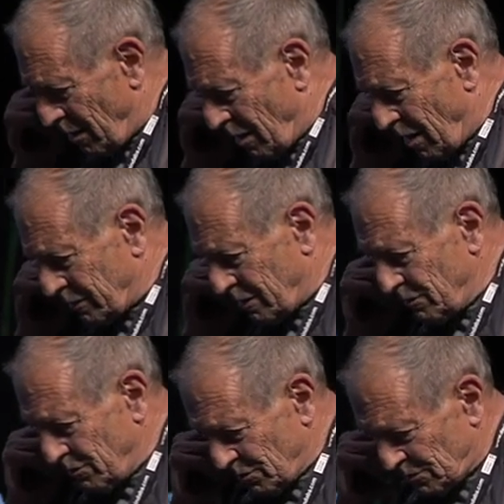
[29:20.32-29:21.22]
Antjie
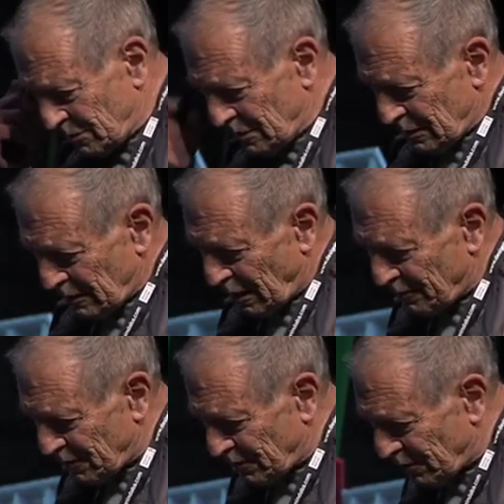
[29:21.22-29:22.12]
used the
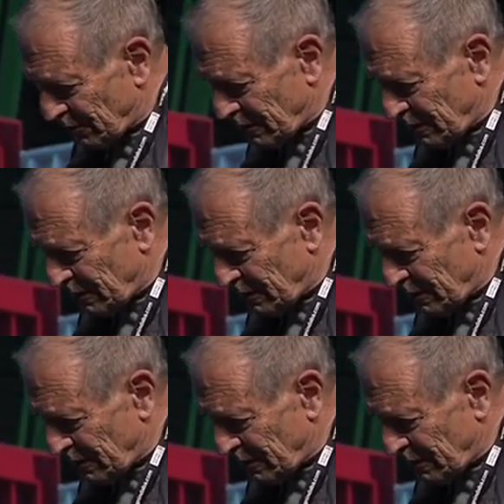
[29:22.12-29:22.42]
cover on